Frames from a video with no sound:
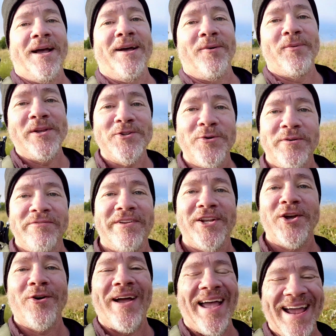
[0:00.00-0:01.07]
We do a
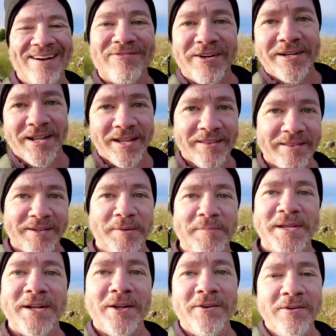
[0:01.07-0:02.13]
video every day of the
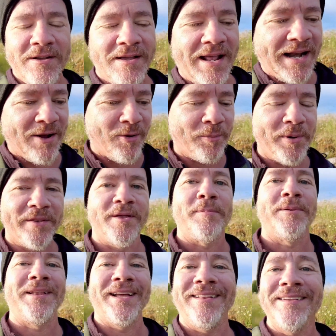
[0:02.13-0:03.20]
Camino, and I will put the
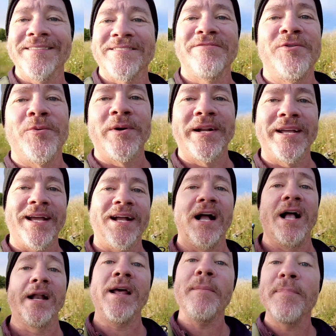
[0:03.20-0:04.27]
playlist, if you want to get
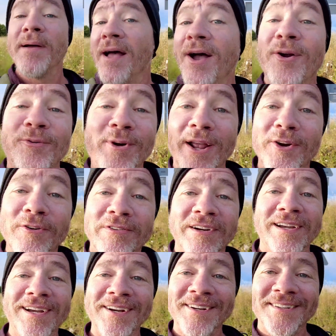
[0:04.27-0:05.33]
caught up, right over
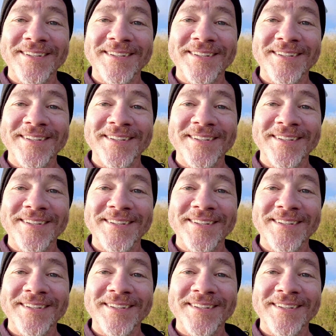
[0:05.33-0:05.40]
here.